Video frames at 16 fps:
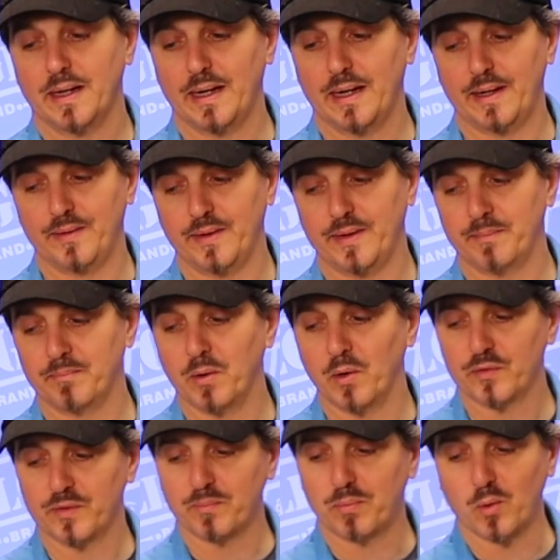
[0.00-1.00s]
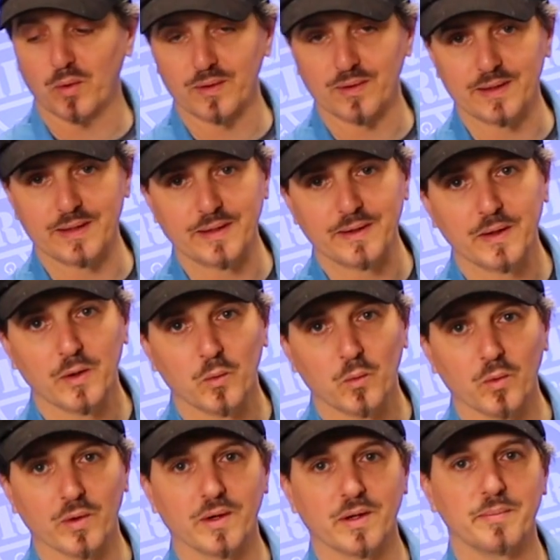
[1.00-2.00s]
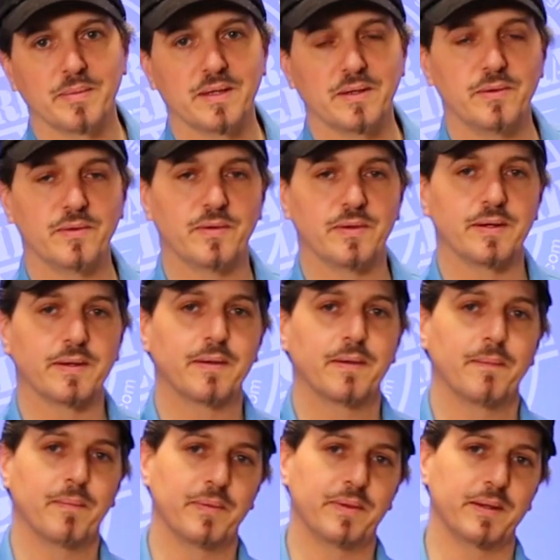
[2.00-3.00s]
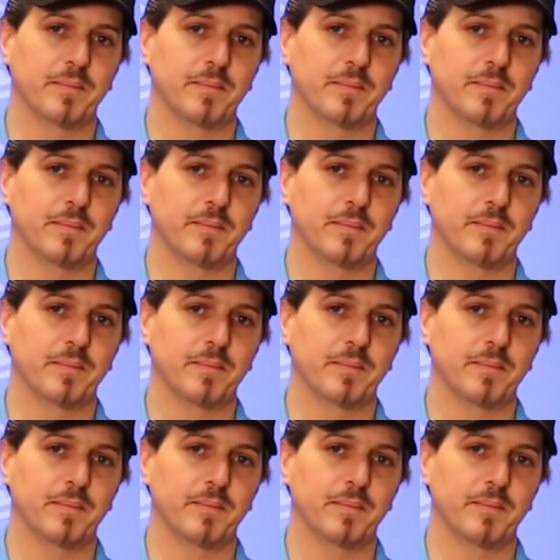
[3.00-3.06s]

and then most importantly, we're going to be using the